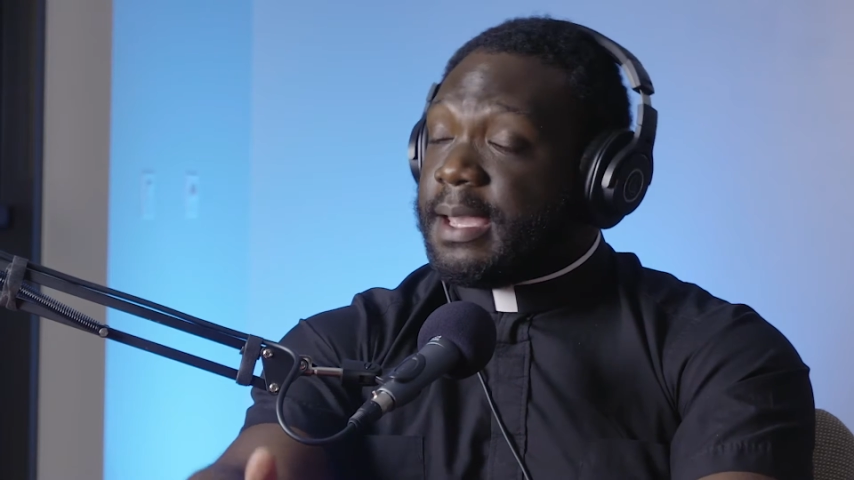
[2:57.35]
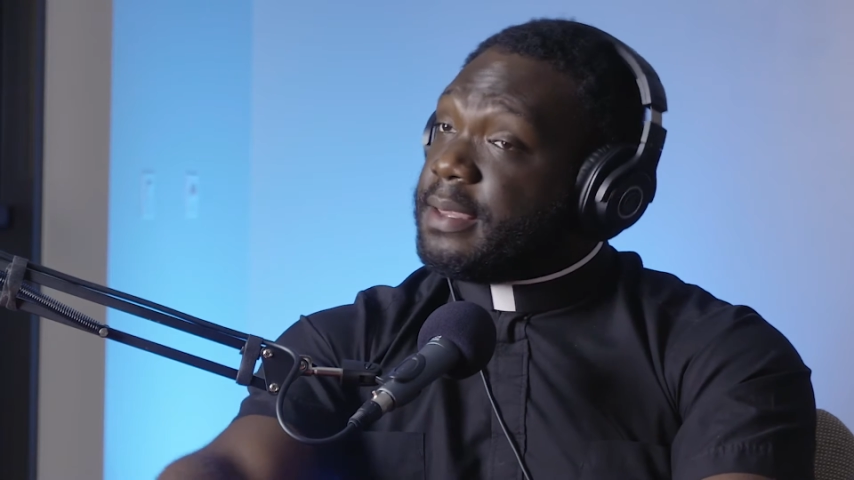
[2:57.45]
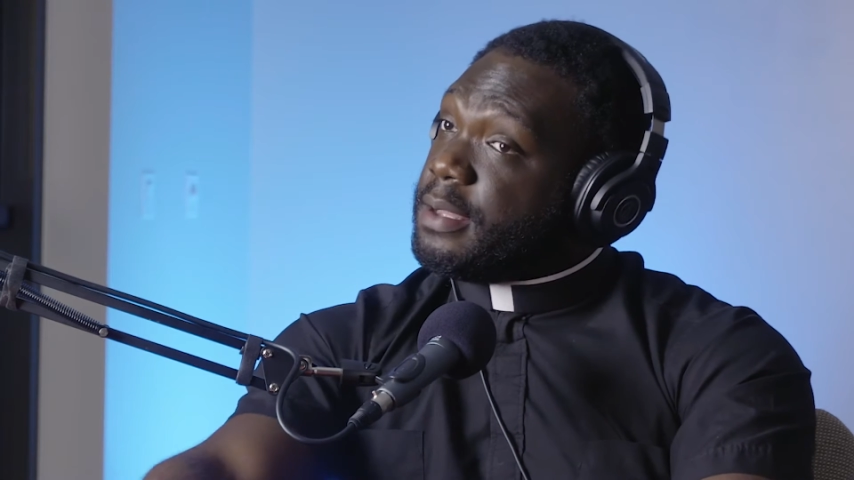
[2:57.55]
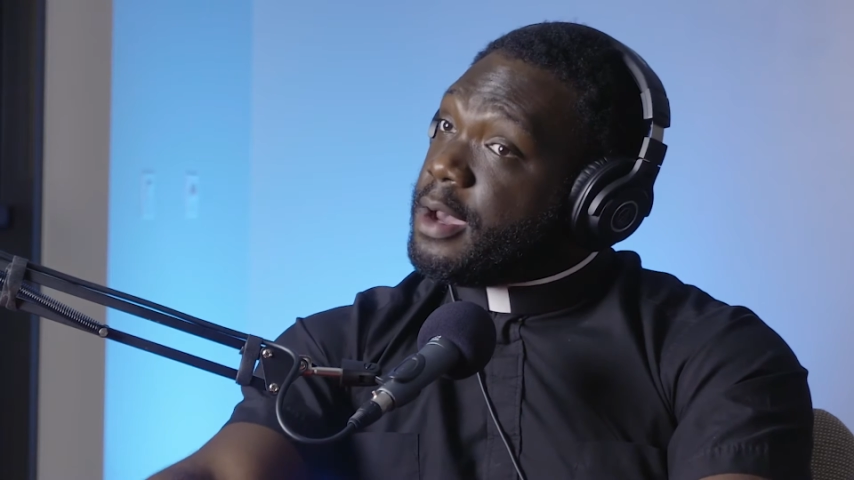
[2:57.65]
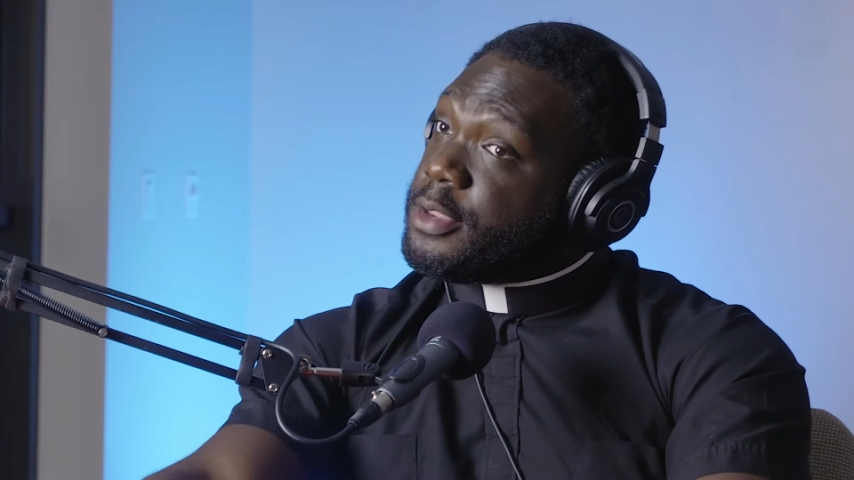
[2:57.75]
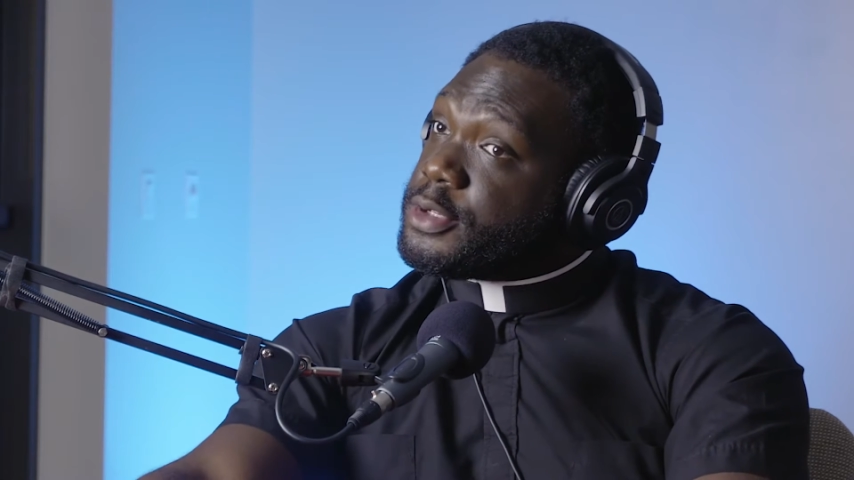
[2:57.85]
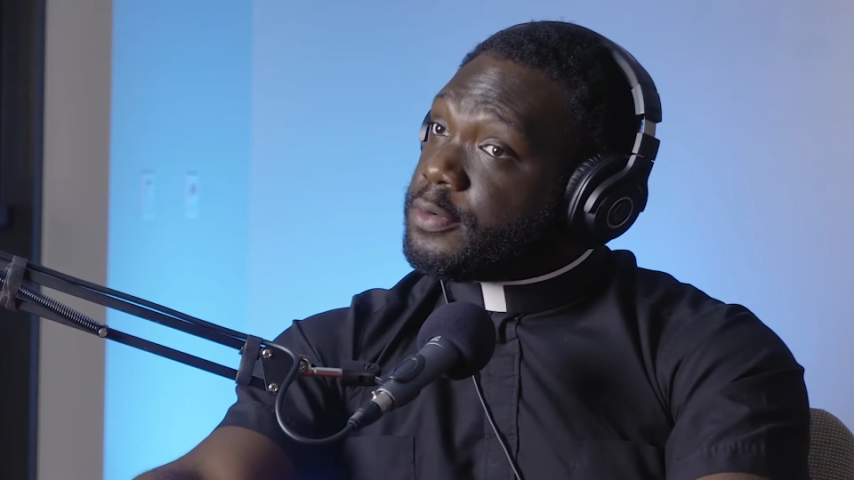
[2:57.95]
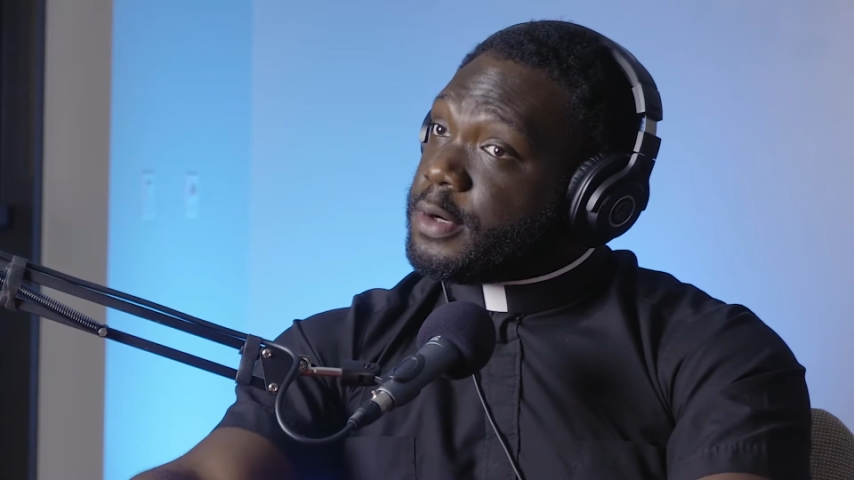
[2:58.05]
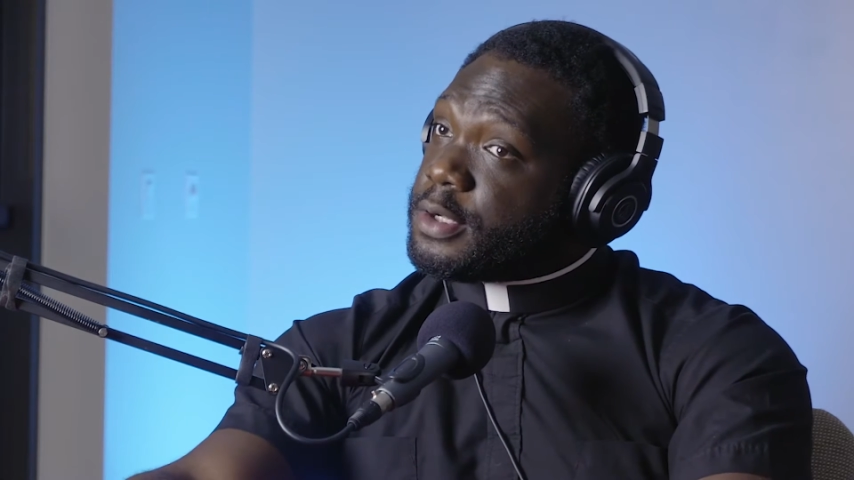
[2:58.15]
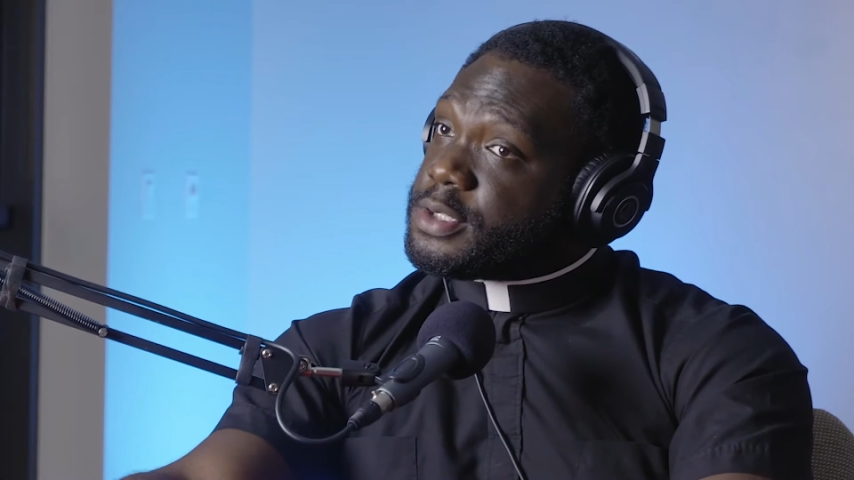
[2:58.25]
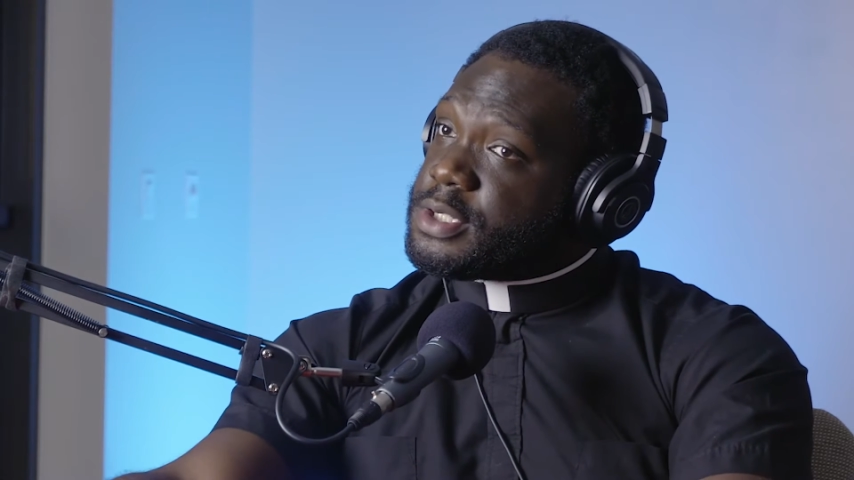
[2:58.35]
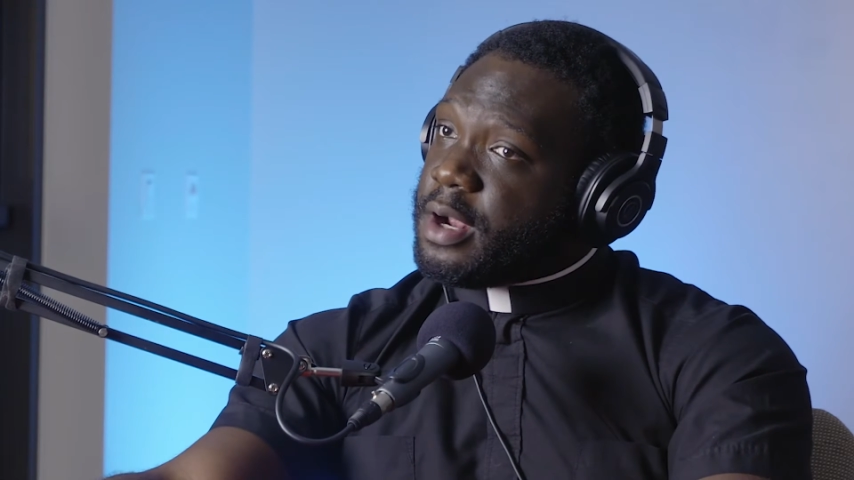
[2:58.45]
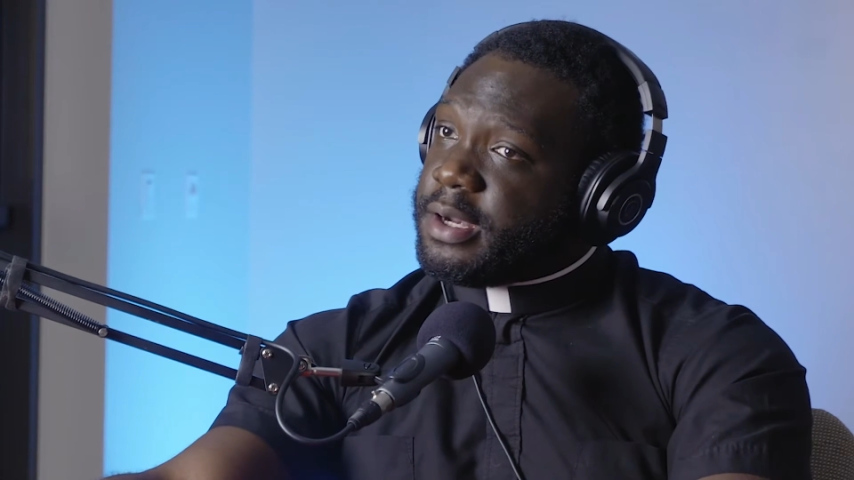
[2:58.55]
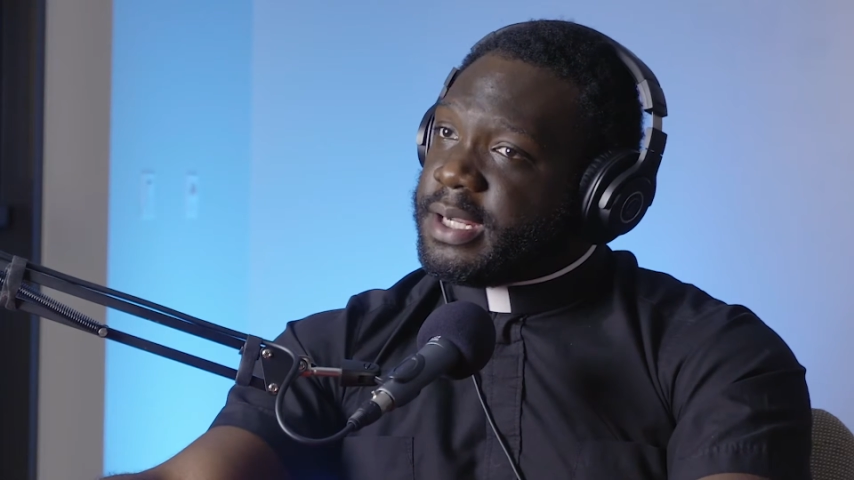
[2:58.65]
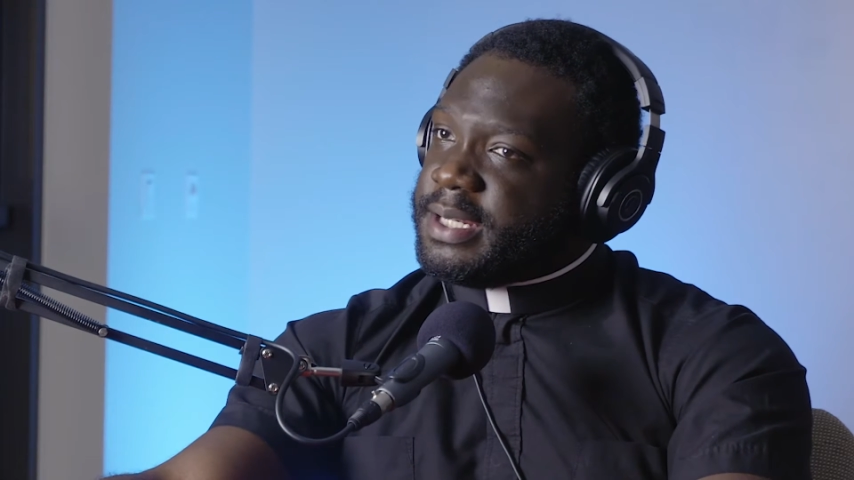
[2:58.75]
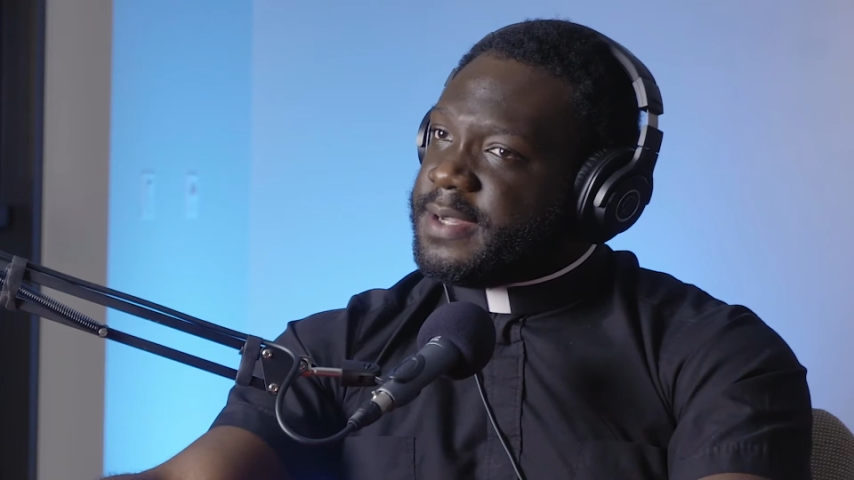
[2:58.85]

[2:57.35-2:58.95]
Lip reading: And then others were starting at